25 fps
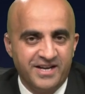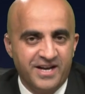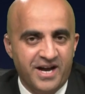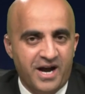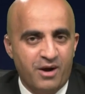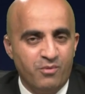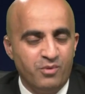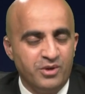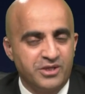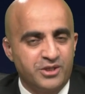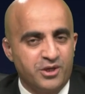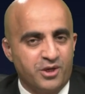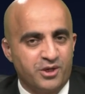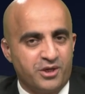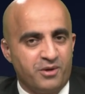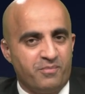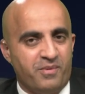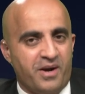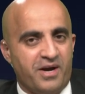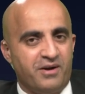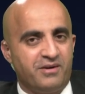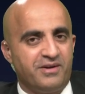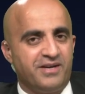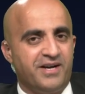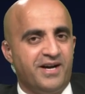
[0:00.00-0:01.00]
and we'll talk
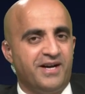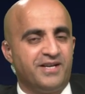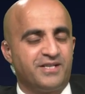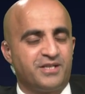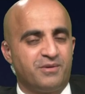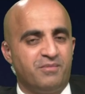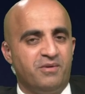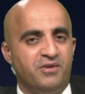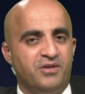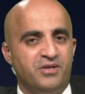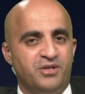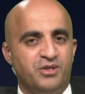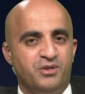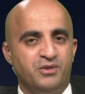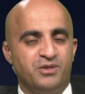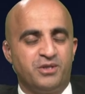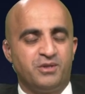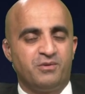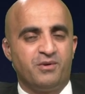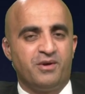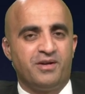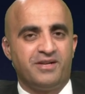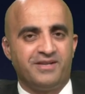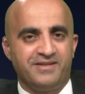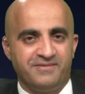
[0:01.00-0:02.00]
about uh, some of the issues as
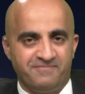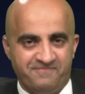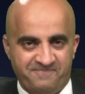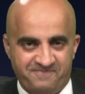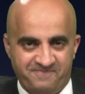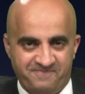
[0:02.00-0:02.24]
well.